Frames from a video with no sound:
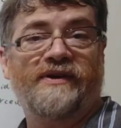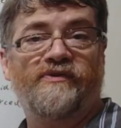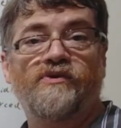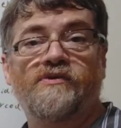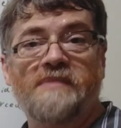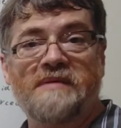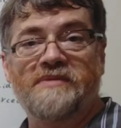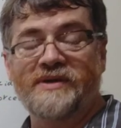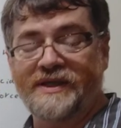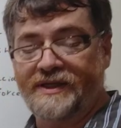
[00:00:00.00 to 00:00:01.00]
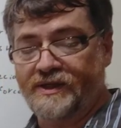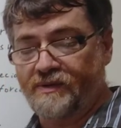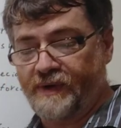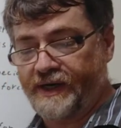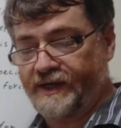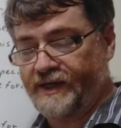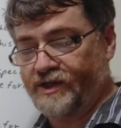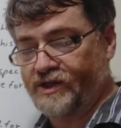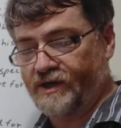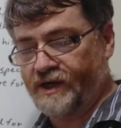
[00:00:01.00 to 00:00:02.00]
if you remember, this is the way
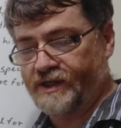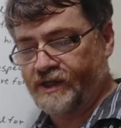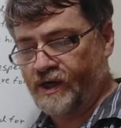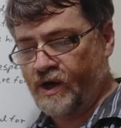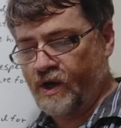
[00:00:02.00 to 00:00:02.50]
it starts.